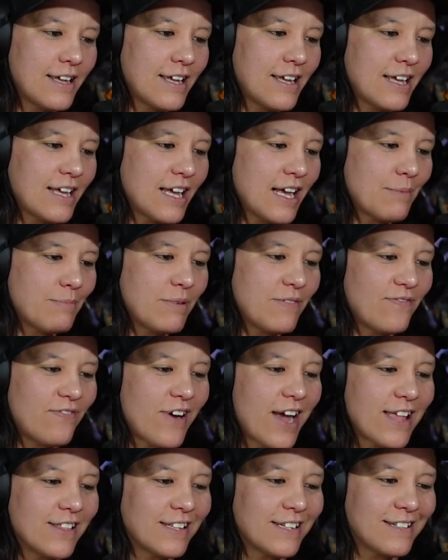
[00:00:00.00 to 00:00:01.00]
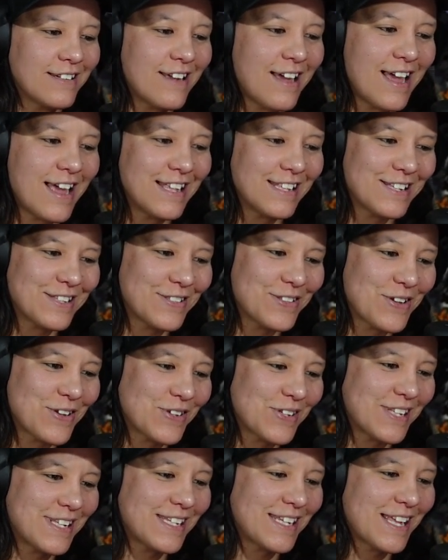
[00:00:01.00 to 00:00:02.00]
Happy violent night to those
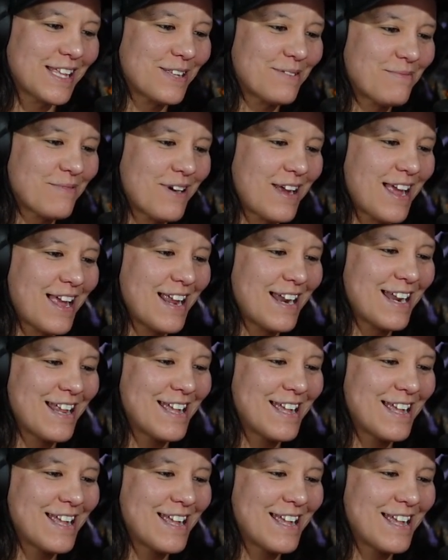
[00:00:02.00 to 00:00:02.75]
that celebrate.